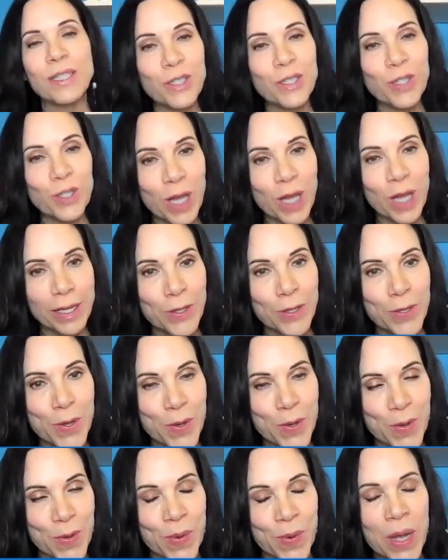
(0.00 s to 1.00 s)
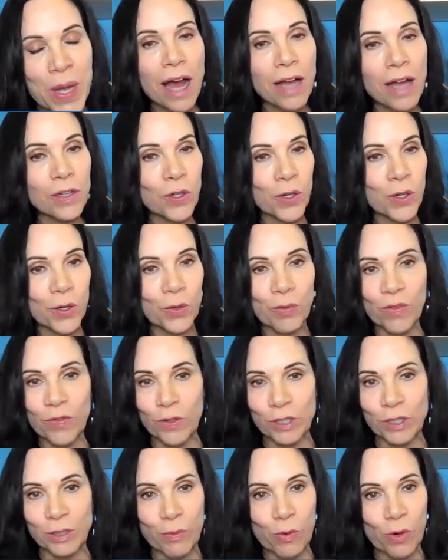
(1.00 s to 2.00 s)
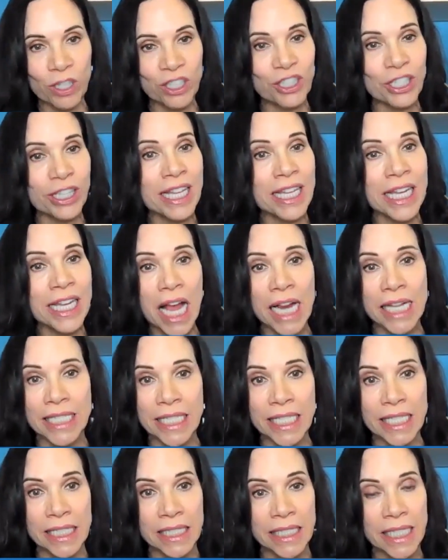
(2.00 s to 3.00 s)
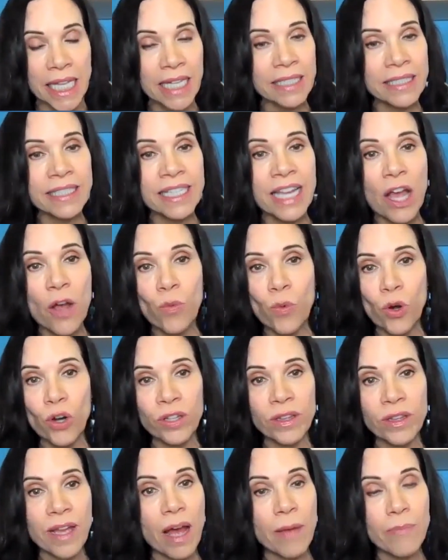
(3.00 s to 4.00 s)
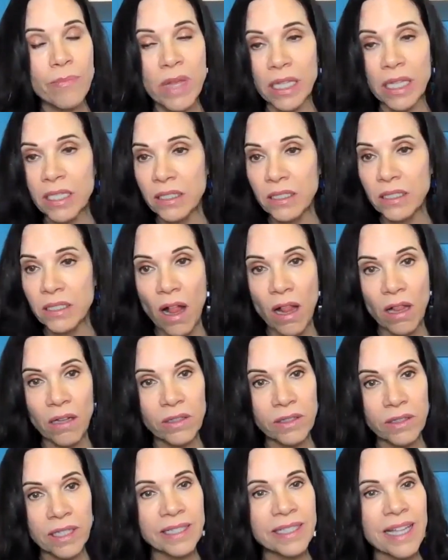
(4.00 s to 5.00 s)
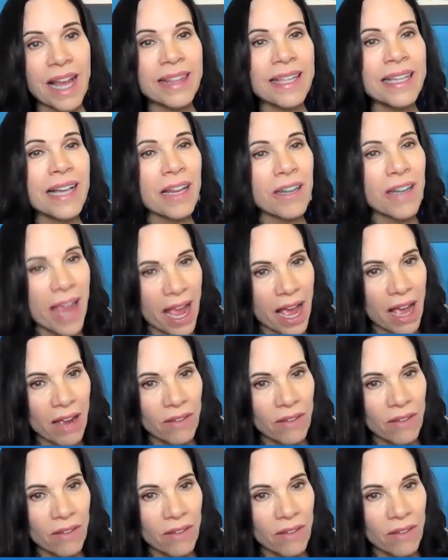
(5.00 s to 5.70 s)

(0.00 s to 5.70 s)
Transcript: Back to your client who got her reverse mortgage in the 90s and it's now worth $1 million. Because I think on